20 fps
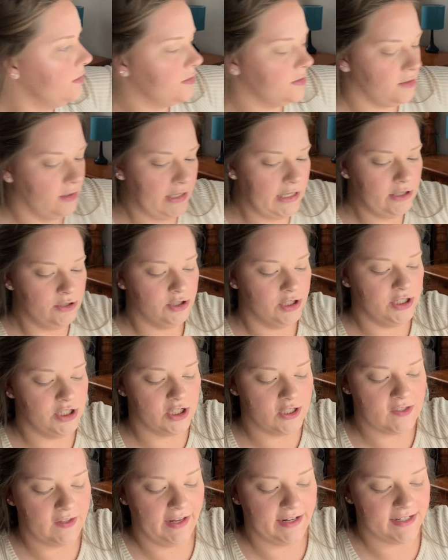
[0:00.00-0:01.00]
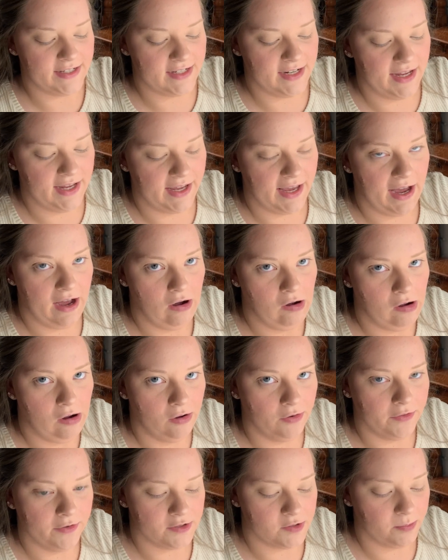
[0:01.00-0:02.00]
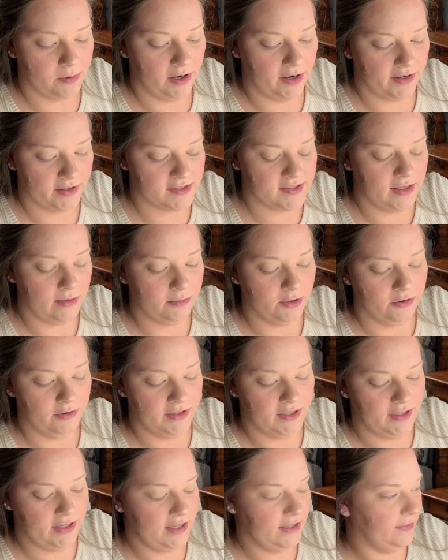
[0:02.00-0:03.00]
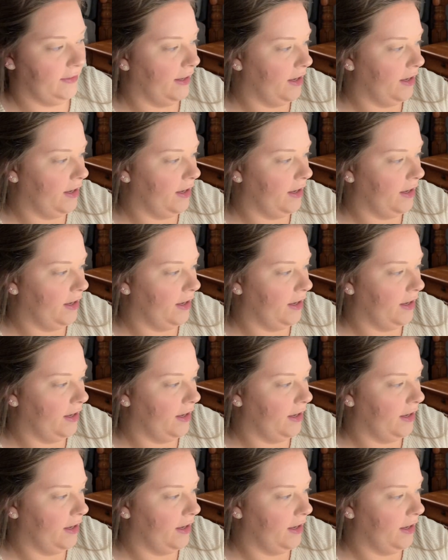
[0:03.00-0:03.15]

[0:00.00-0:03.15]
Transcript: So I usually just like to take out all those products that I'm going to need,